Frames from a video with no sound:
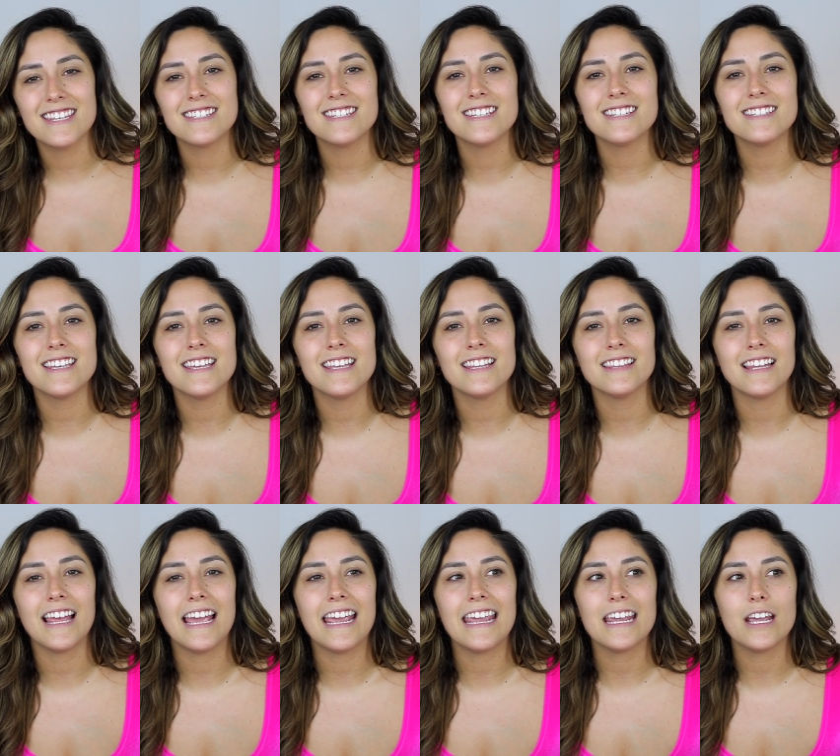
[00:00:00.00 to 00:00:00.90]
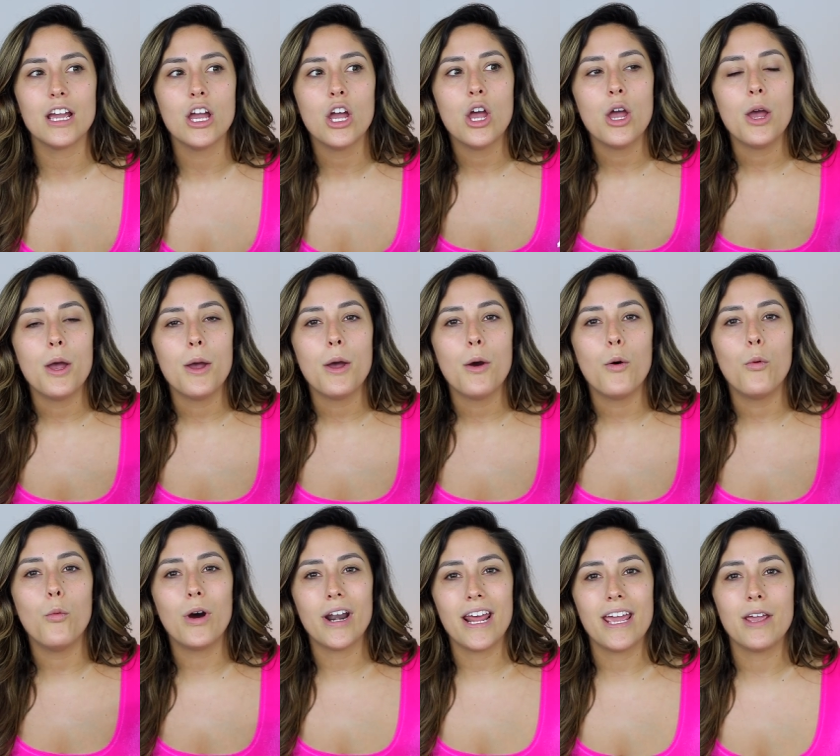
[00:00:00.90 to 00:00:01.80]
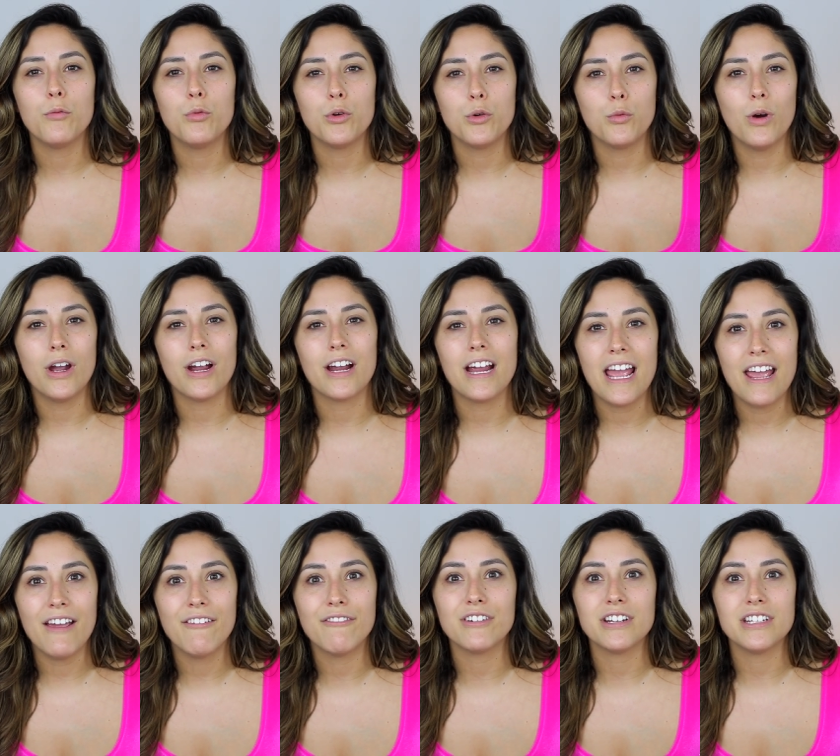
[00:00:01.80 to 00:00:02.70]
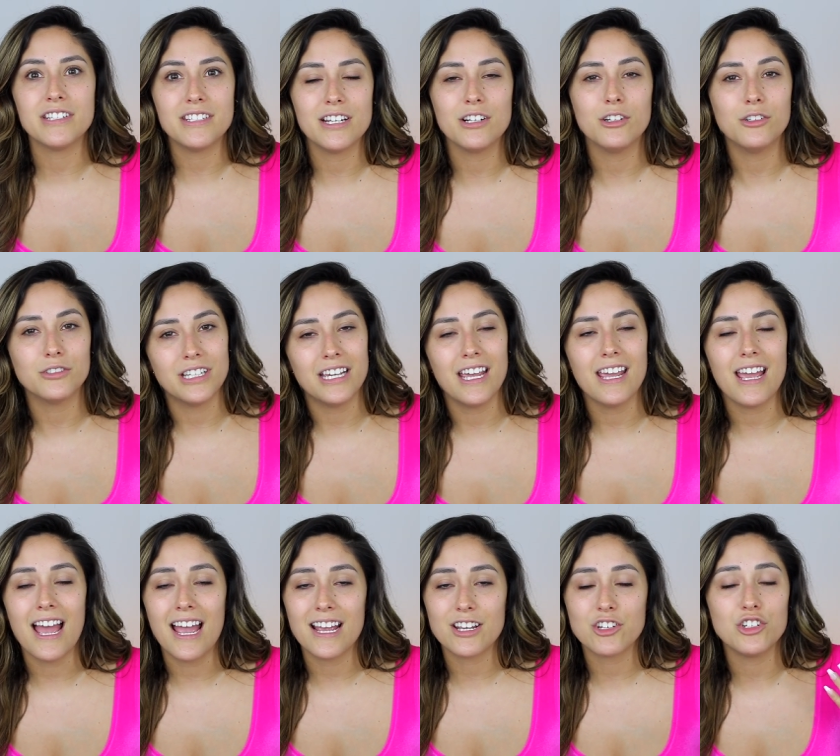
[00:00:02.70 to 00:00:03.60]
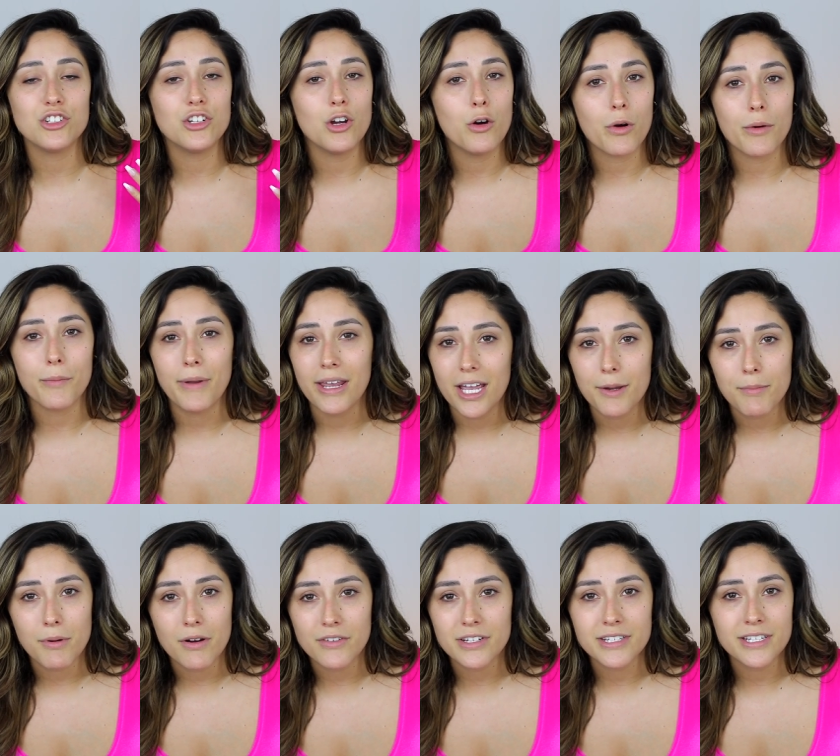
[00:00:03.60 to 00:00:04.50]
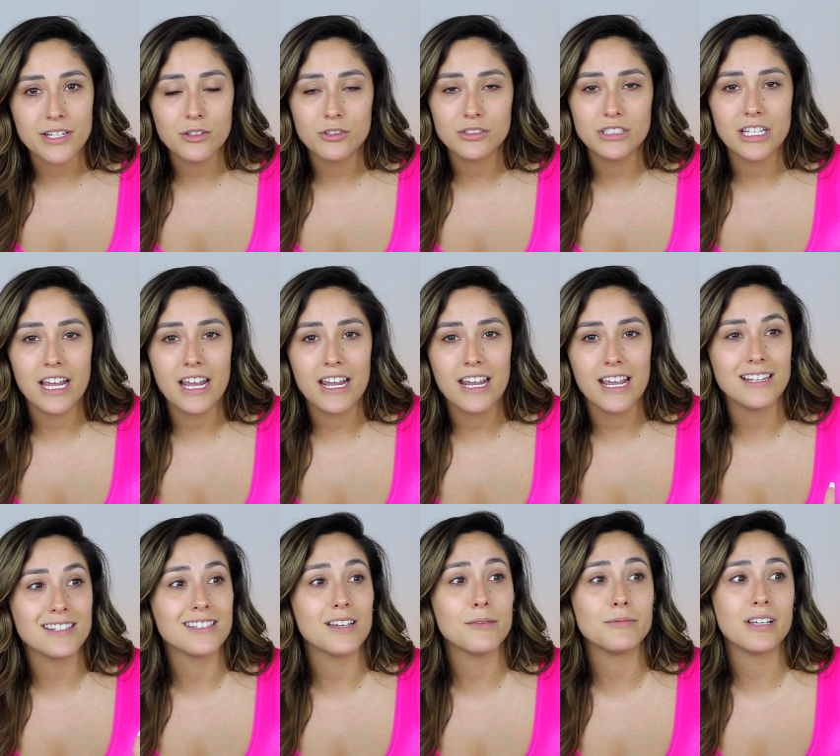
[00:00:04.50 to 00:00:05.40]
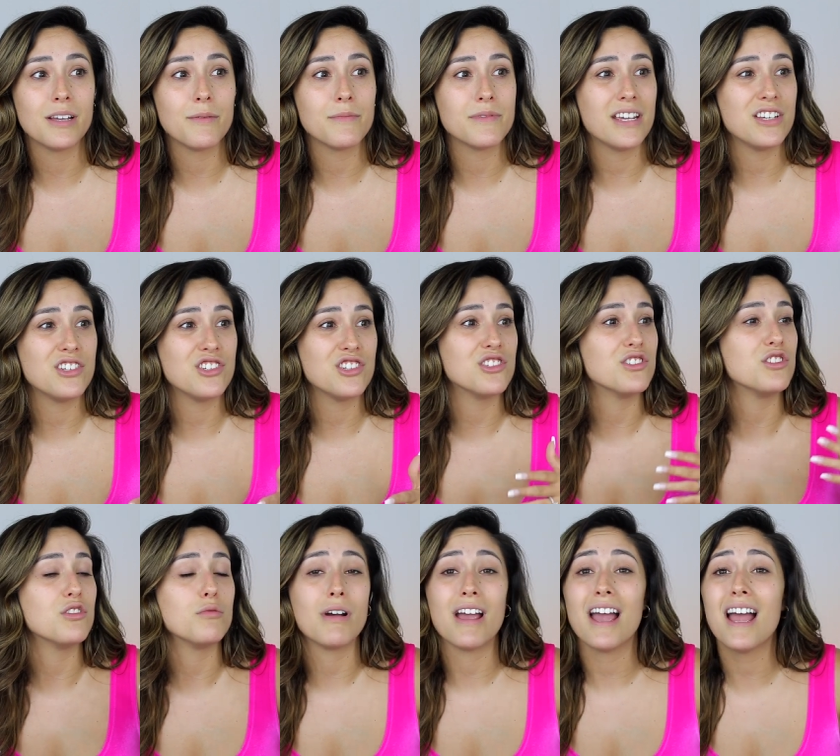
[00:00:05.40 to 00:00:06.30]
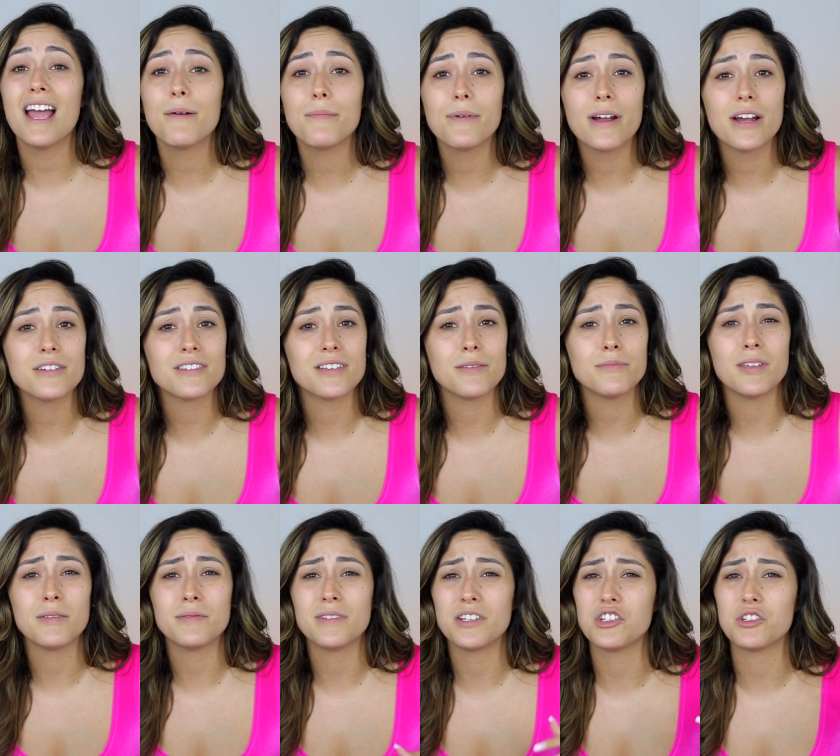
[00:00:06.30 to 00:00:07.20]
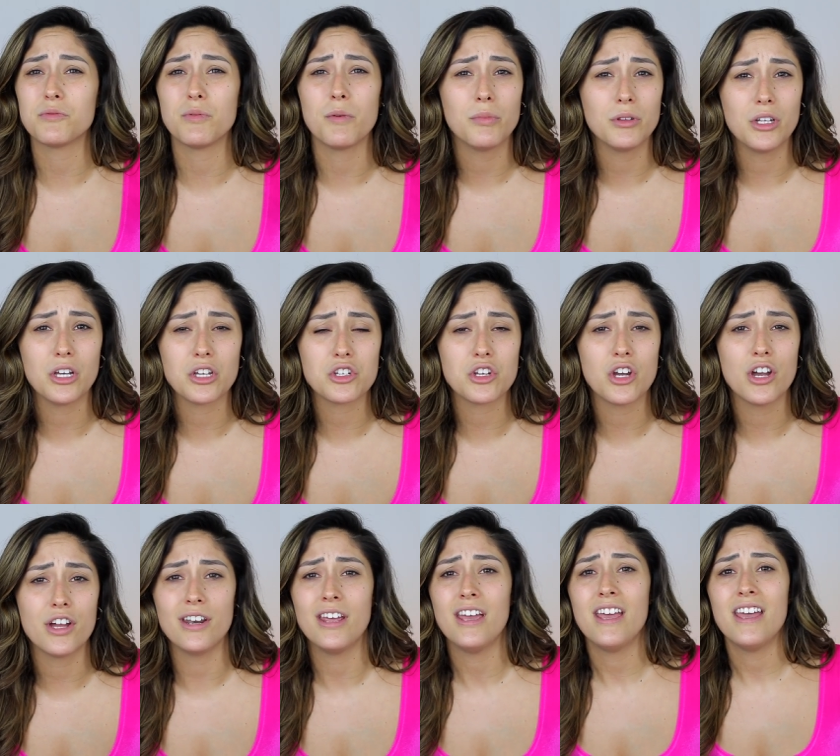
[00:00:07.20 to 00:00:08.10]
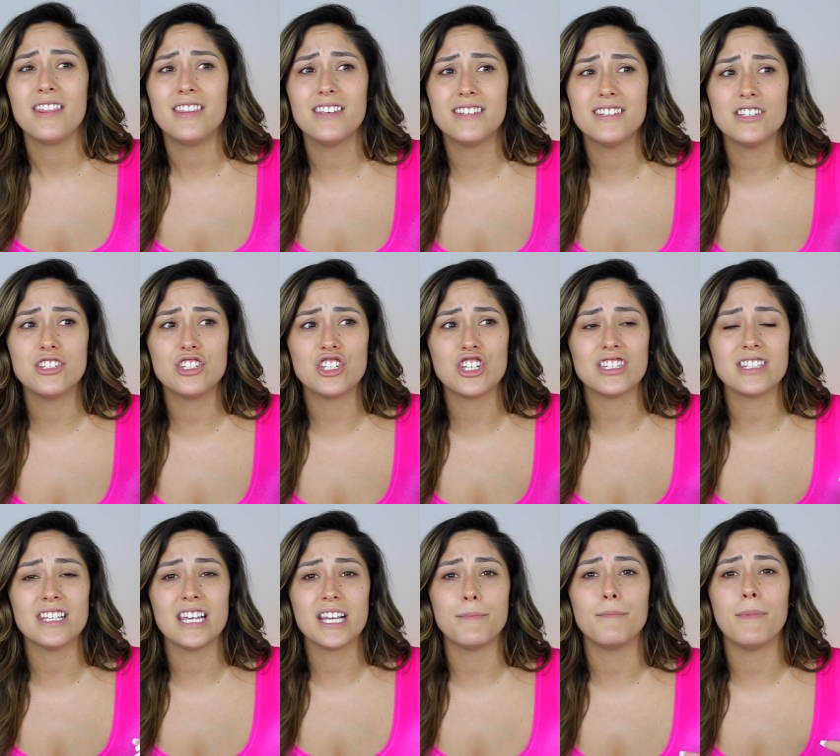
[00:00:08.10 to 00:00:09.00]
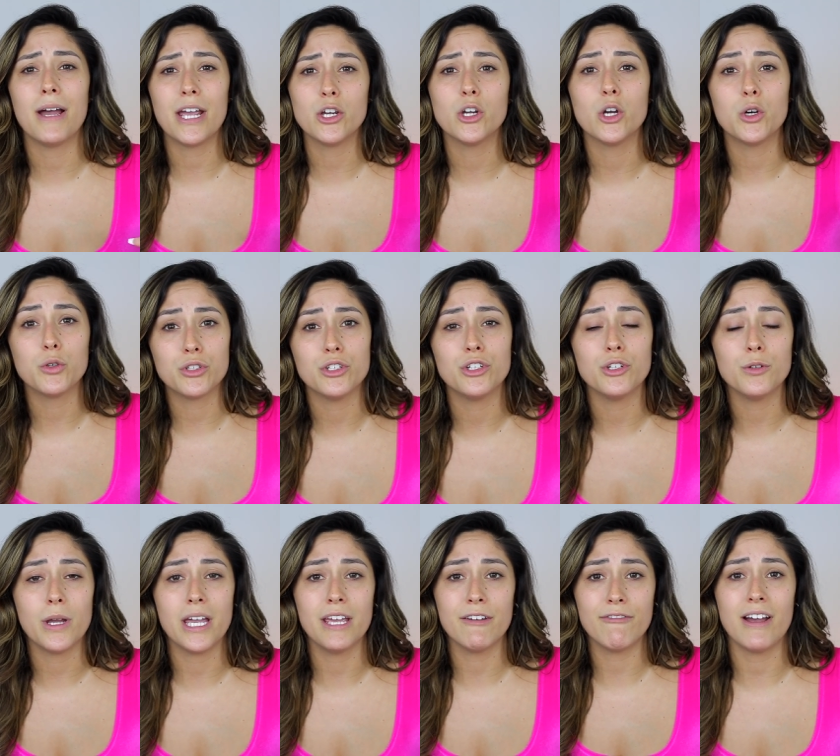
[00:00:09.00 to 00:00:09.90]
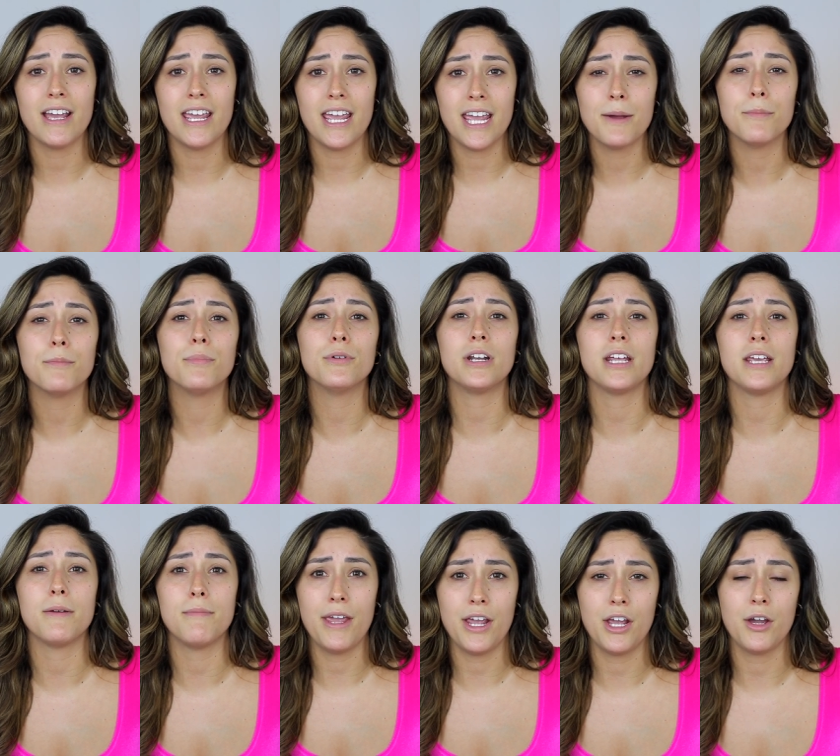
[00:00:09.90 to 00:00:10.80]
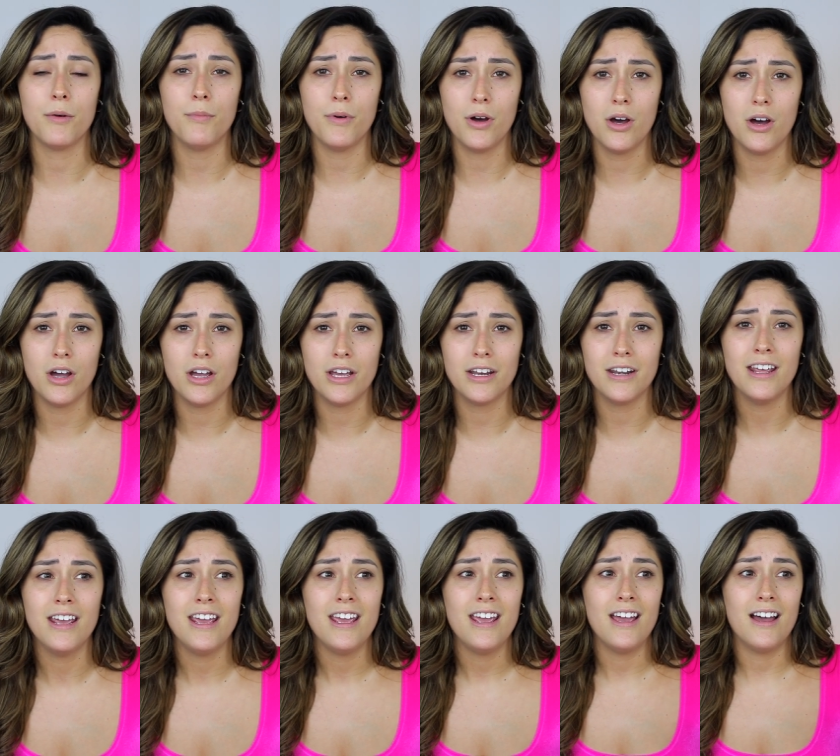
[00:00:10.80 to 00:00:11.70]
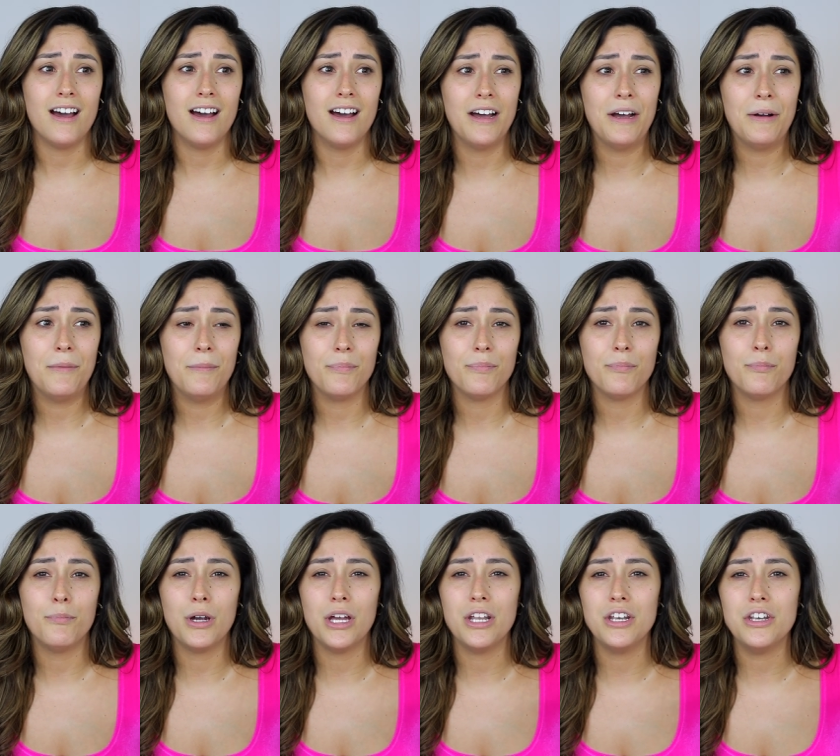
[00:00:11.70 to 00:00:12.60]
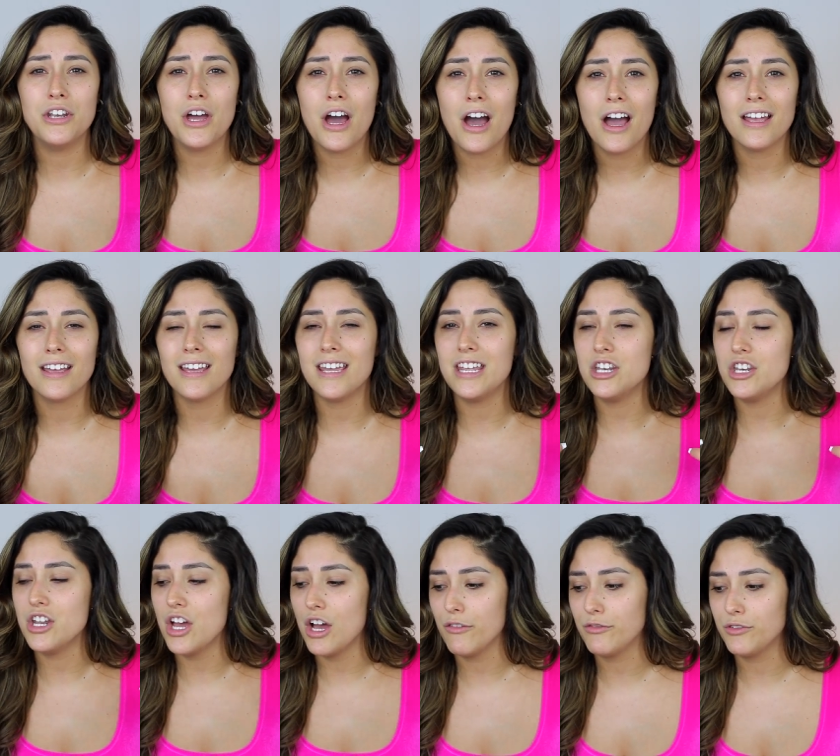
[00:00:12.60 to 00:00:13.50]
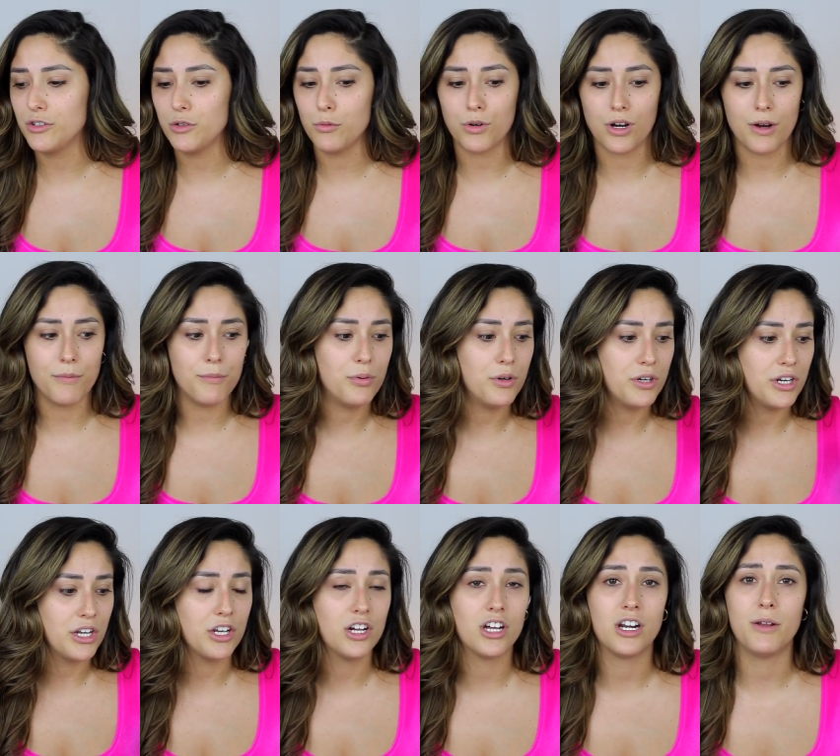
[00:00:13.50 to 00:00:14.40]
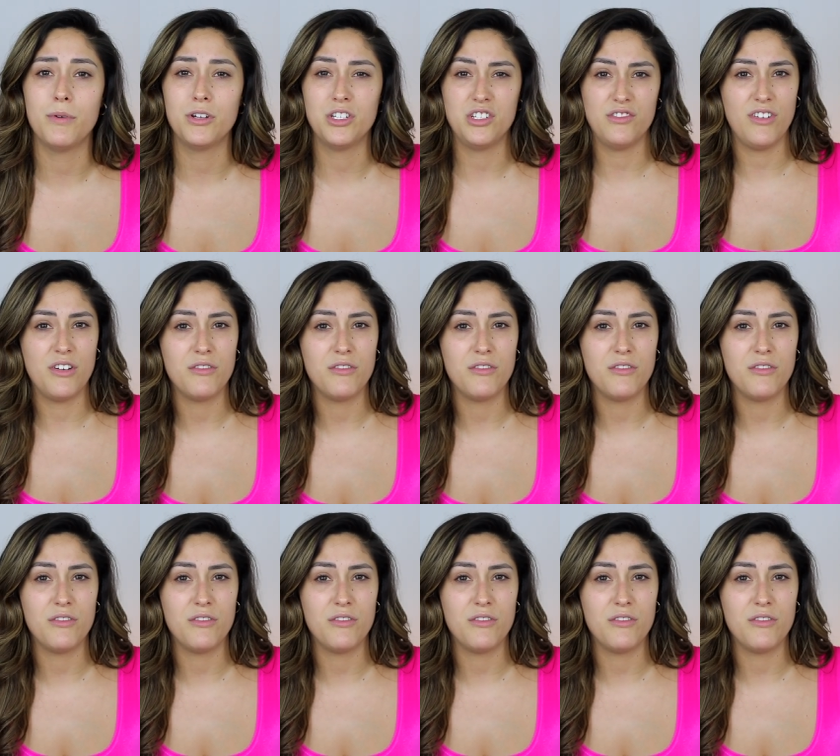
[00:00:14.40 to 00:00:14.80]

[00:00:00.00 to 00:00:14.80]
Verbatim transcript: this isn't like what I would wear every single day. I actually don't wear makeup every single day, and sometimes I just do my eyebrows, sometimes I just put blush on. This is just like my go to if I am putting makeup on um, but not enough to where I'm putting on a bunch of